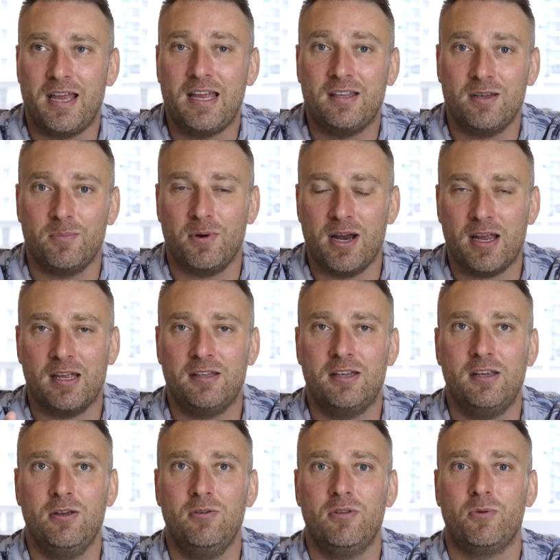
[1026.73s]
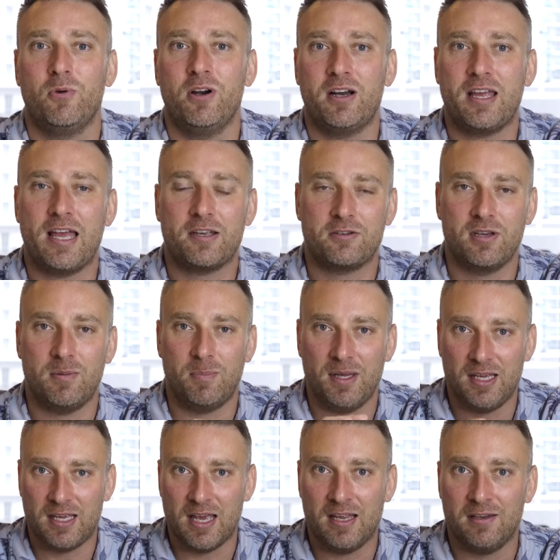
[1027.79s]
hate to break it to you, the work actually
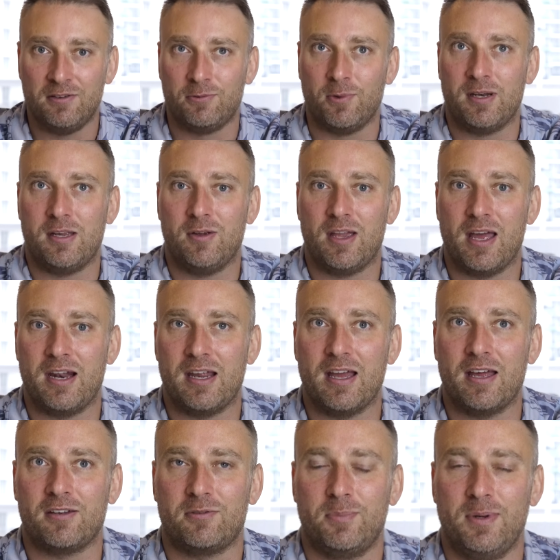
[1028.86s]
begins when you get a yes,